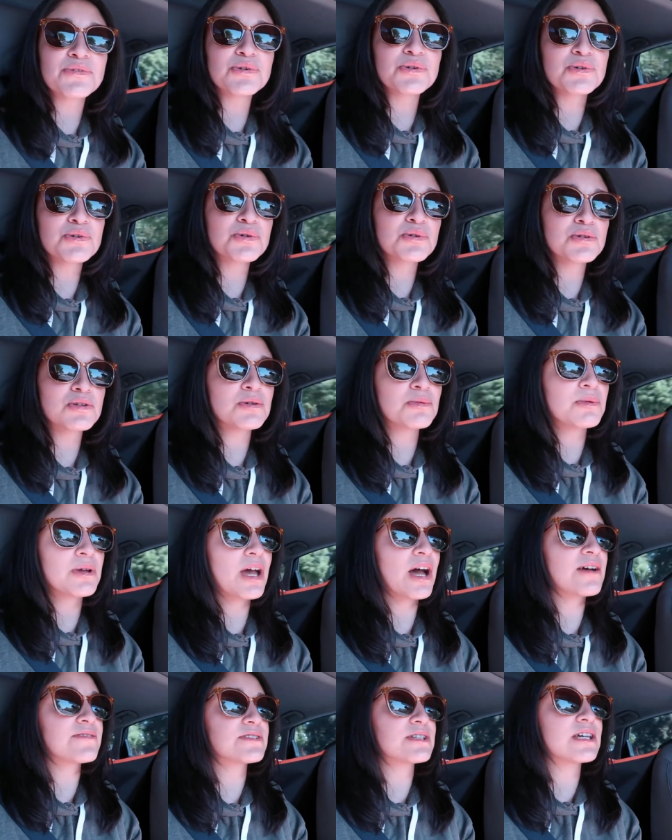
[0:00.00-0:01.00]
food. We
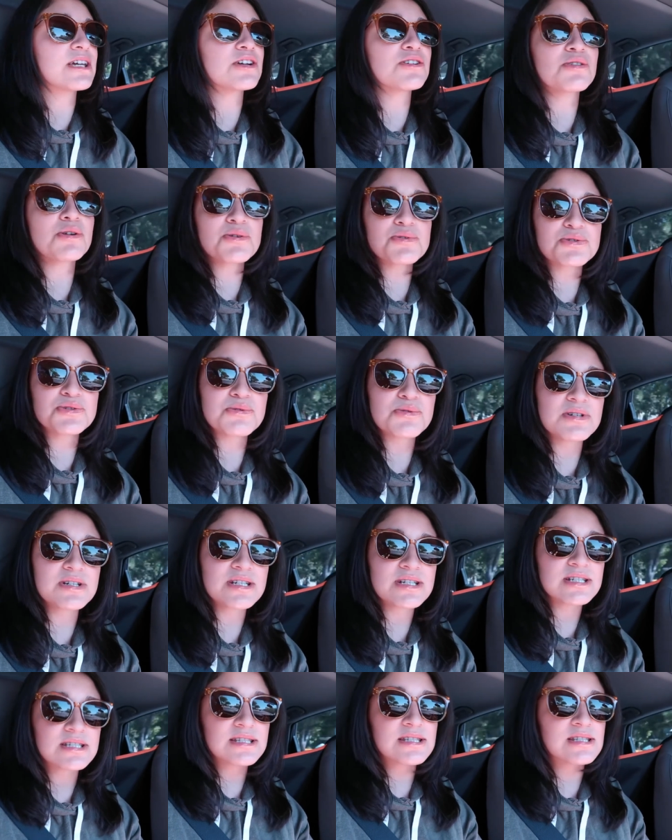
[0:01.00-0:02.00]
have to get
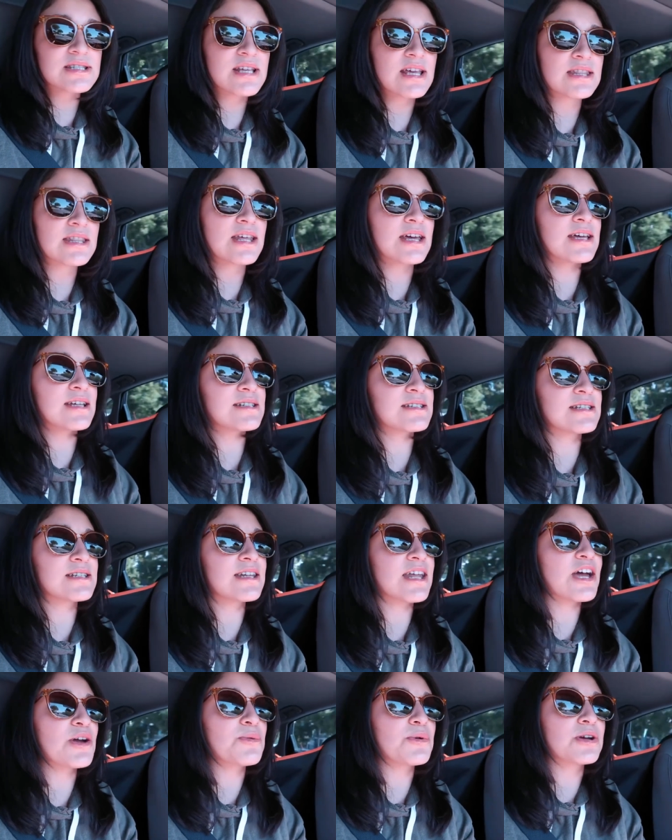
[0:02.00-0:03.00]
groceries. And then
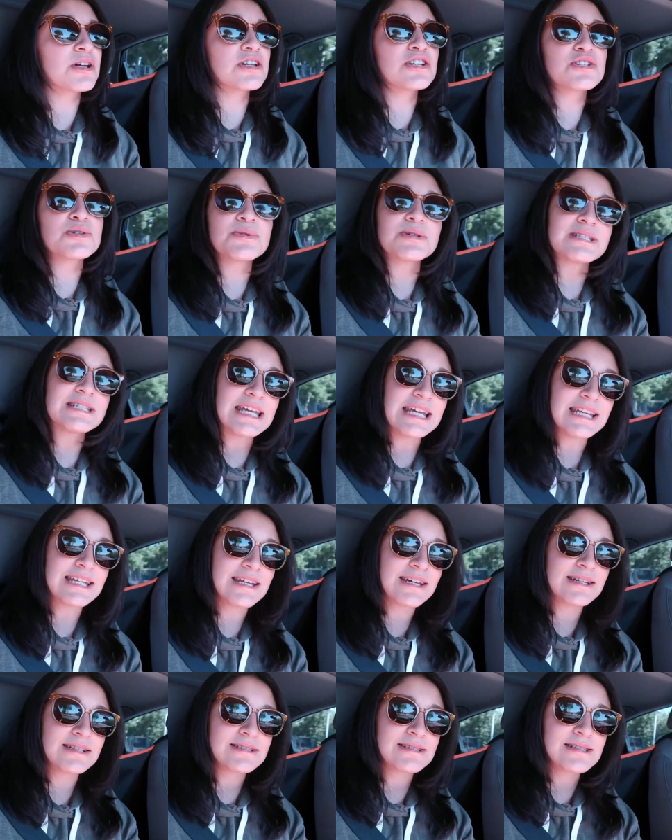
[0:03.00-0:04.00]
tonight we're going to do a date
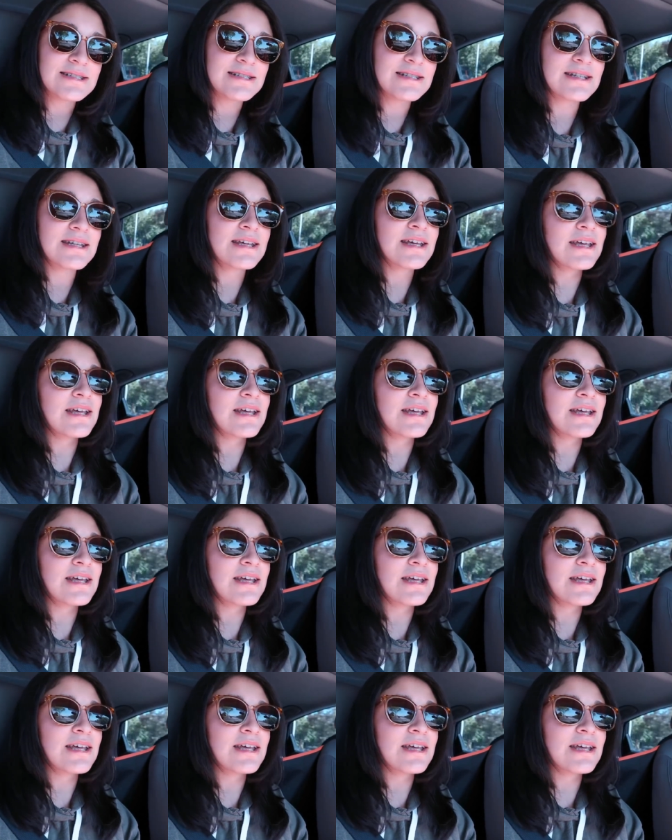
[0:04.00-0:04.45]
night.